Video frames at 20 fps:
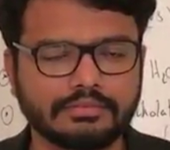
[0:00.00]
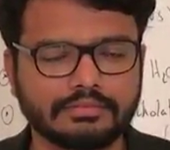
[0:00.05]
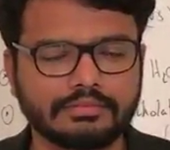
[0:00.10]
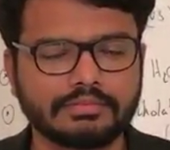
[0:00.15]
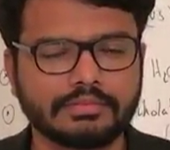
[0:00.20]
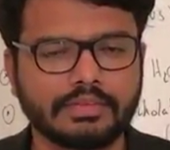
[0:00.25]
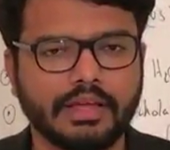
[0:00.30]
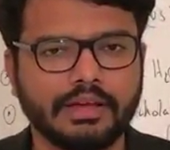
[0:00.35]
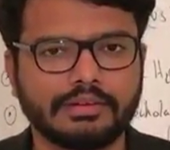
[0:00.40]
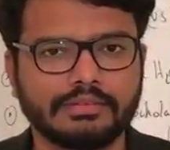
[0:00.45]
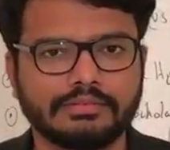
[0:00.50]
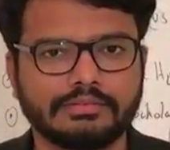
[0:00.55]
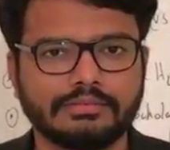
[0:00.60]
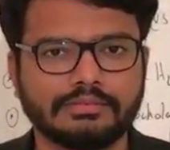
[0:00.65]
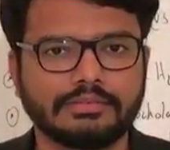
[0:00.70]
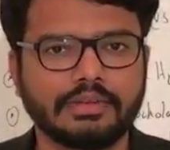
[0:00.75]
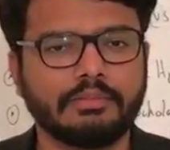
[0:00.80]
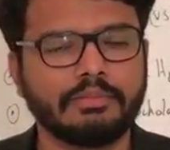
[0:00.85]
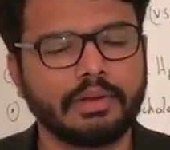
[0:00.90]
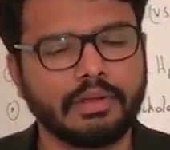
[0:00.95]
Yeah.
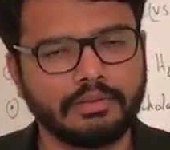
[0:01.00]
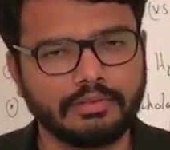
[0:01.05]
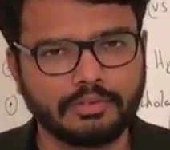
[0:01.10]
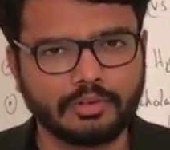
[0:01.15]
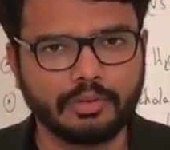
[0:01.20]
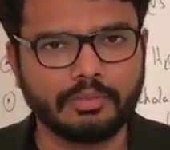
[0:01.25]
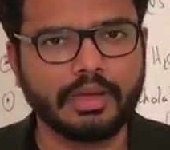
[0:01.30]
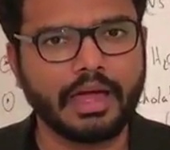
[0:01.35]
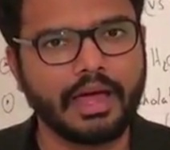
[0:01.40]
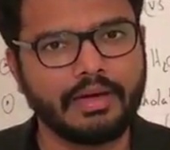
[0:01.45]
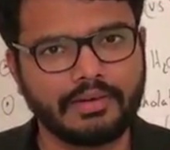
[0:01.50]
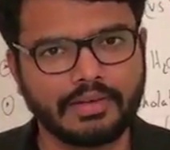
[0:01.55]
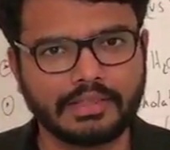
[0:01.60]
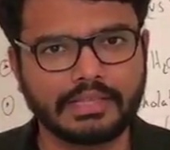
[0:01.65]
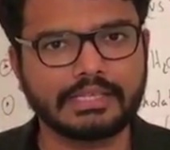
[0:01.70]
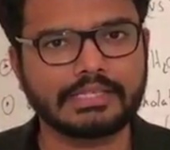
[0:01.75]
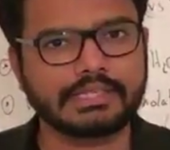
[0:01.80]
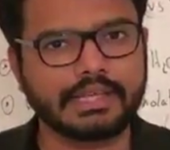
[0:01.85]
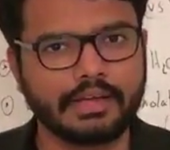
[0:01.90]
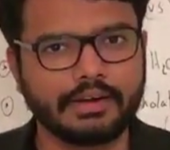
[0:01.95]
Sometimes you'll be having
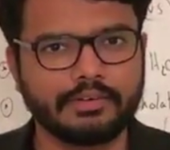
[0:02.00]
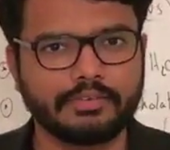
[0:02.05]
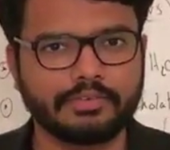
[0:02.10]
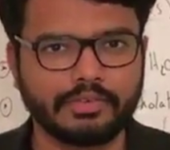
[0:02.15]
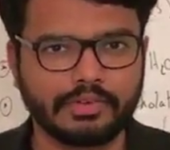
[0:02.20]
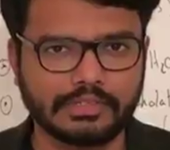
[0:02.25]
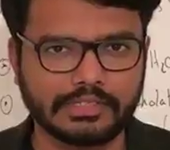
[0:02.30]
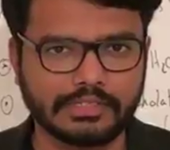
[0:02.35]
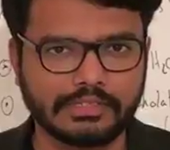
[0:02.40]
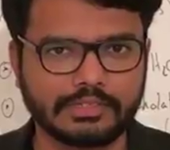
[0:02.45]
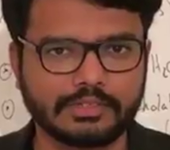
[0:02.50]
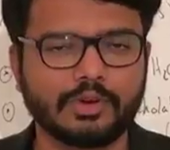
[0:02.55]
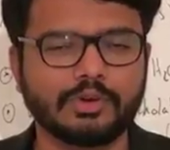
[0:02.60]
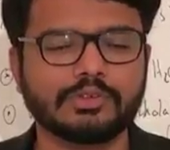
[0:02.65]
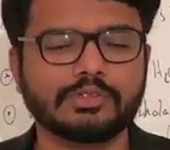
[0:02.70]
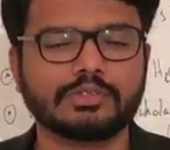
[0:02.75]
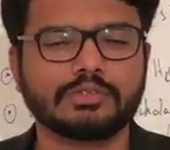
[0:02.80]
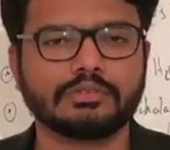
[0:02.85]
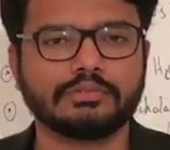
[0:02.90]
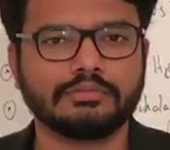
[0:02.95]
these kind of questions
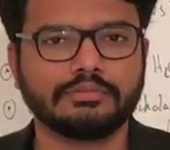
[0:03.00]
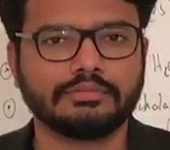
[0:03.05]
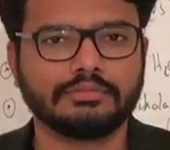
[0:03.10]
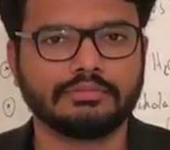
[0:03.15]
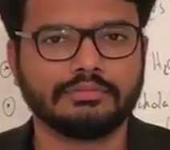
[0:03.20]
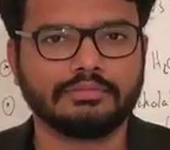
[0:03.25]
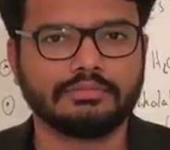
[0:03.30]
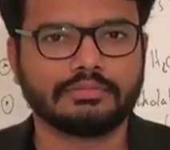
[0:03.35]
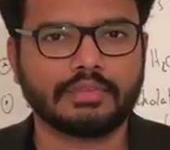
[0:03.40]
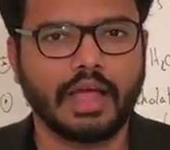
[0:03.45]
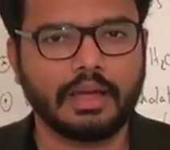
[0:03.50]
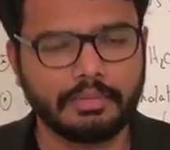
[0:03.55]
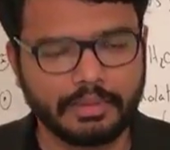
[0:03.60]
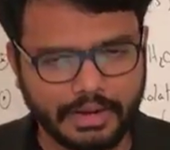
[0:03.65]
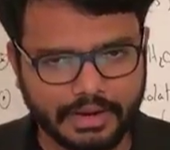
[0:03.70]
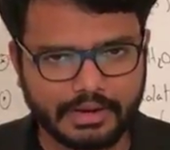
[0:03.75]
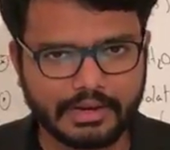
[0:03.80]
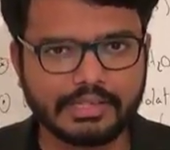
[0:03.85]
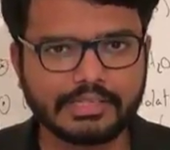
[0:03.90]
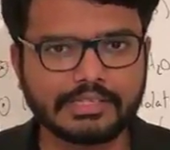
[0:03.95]
also. I mean,
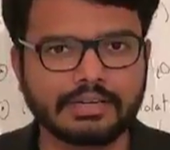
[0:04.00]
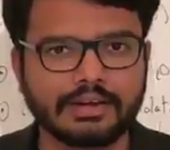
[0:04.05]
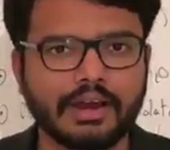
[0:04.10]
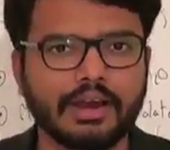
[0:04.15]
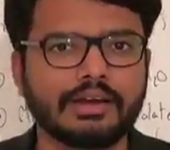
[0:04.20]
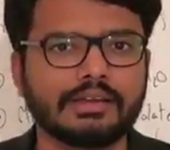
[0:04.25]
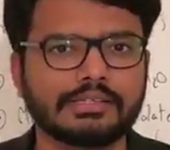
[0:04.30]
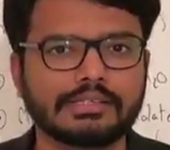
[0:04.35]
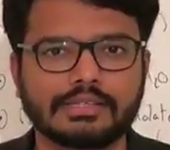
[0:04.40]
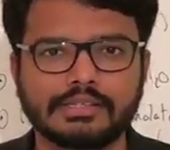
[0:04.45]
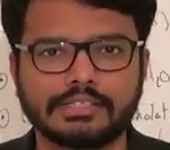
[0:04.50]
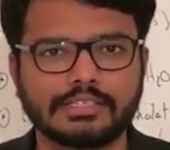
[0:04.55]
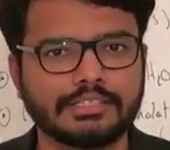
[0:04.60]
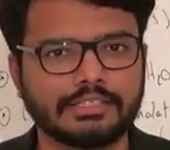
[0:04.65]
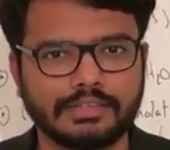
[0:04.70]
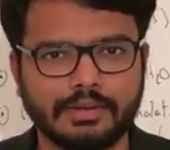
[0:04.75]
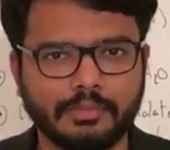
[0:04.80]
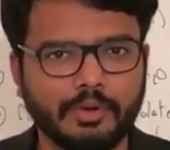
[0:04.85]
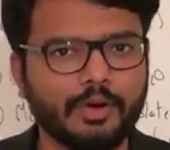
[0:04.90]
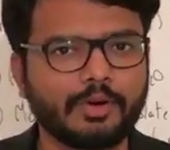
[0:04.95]
at least in our discussions.
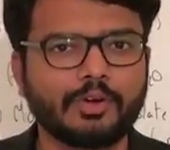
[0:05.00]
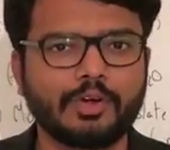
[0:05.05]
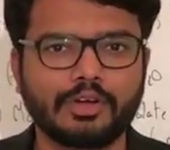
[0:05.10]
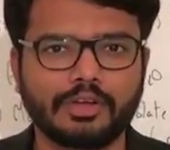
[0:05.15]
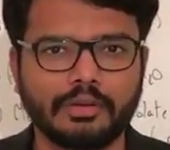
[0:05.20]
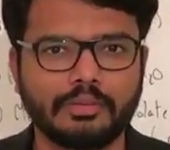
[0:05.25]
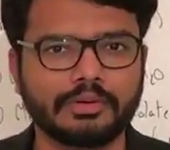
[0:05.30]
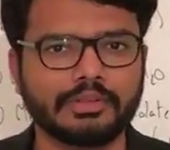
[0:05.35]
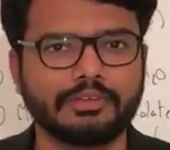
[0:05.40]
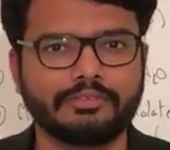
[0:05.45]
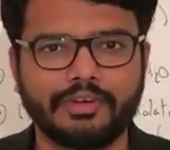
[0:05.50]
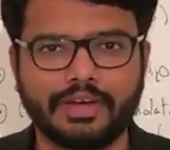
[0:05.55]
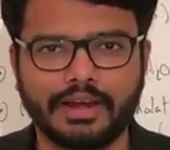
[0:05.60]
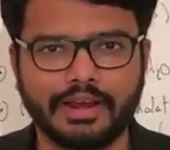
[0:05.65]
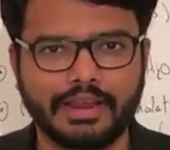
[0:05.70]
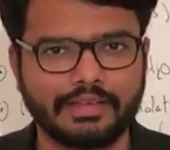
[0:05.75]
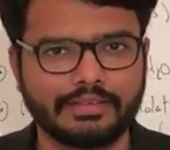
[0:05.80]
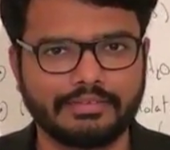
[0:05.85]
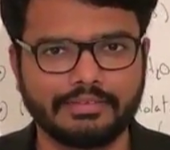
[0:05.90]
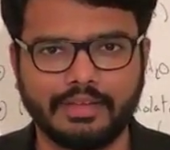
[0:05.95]
I'm not talking about the final
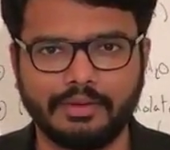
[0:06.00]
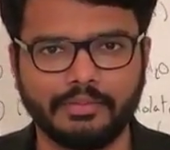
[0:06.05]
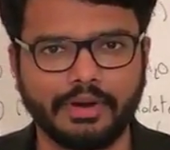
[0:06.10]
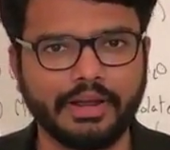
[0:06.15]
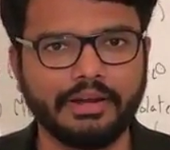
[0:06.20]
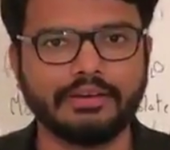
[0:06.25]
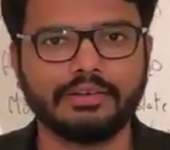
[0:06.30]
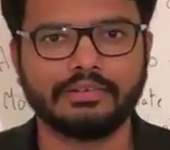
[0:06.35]
exam, right?